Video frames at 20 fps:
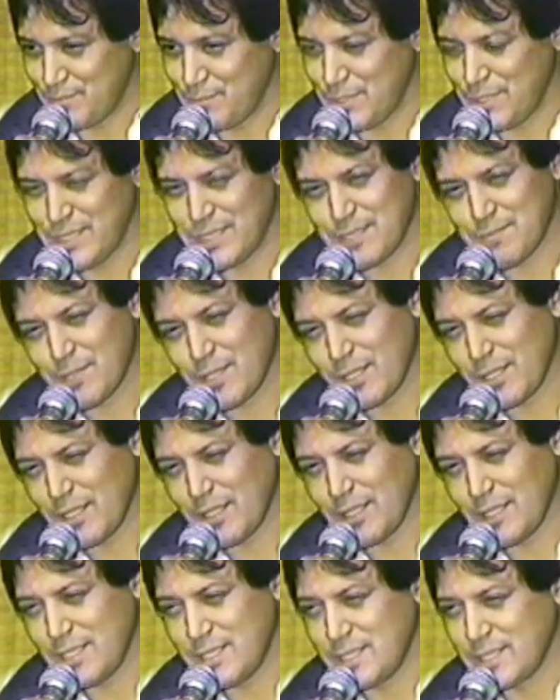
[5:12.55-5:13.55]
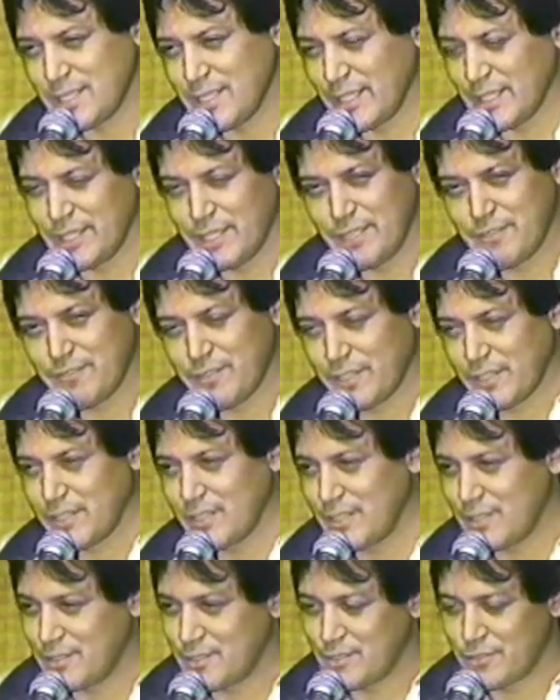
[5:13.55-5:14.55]
Bitching about little
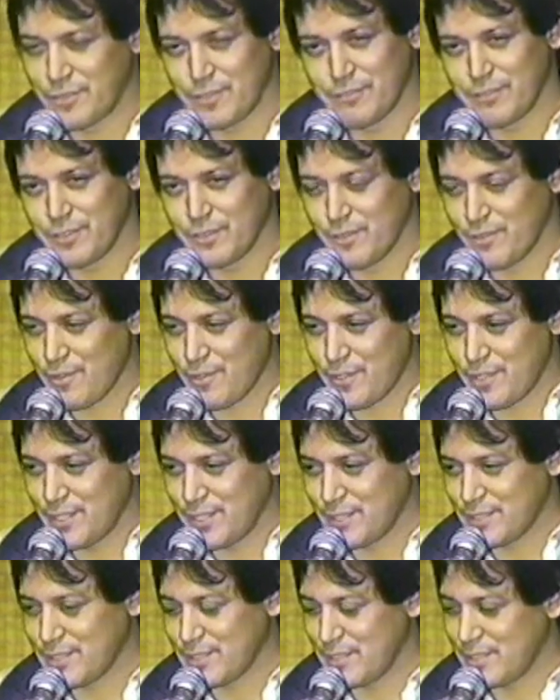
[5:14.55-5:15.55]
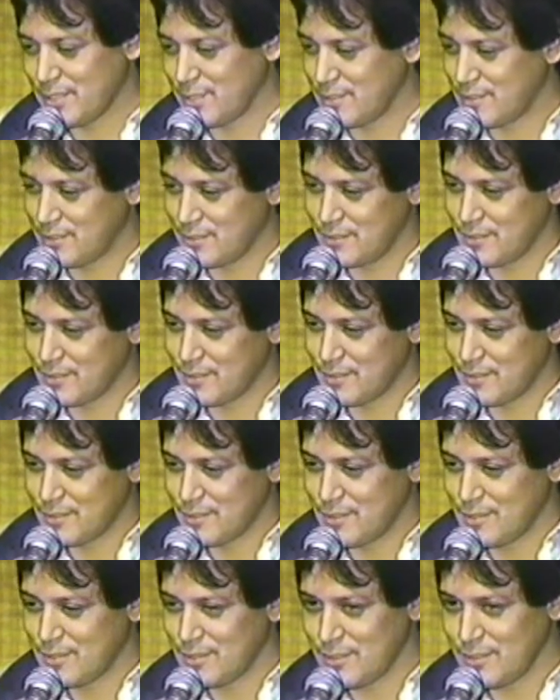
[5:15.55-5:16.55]
insignificant, trivial things, like, you
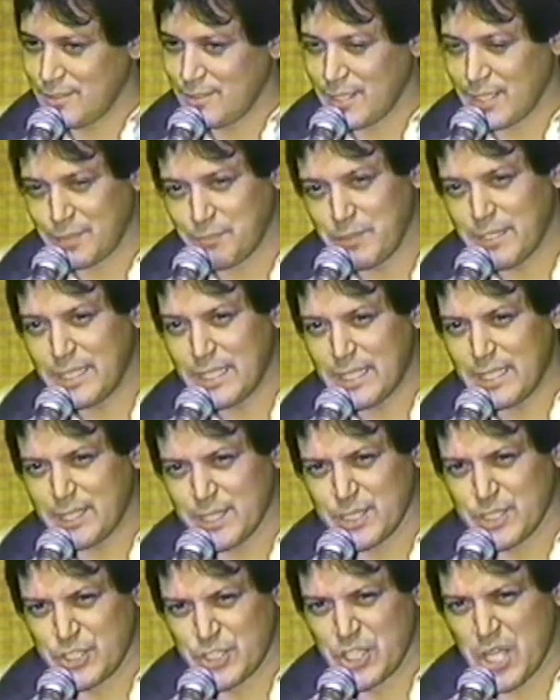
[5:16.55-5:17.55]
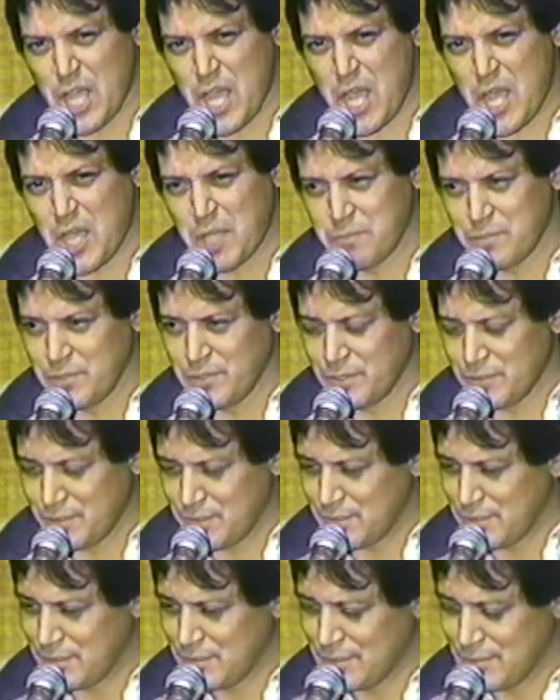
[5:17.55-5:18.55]
know, like me getting a job, you
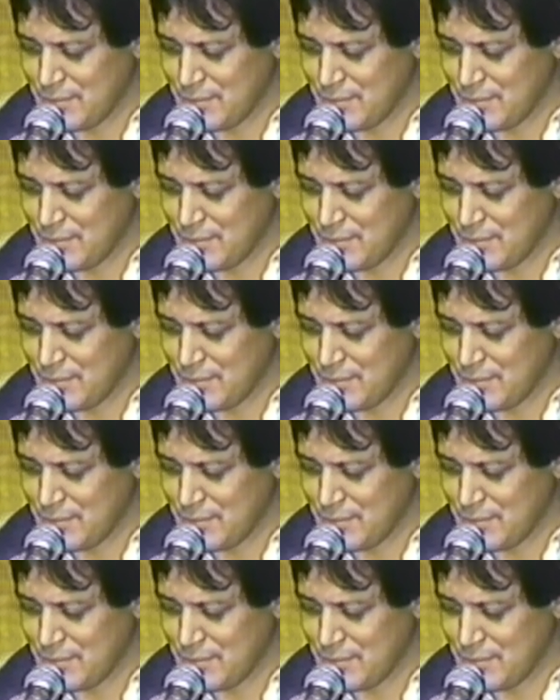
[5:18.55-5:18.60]
know.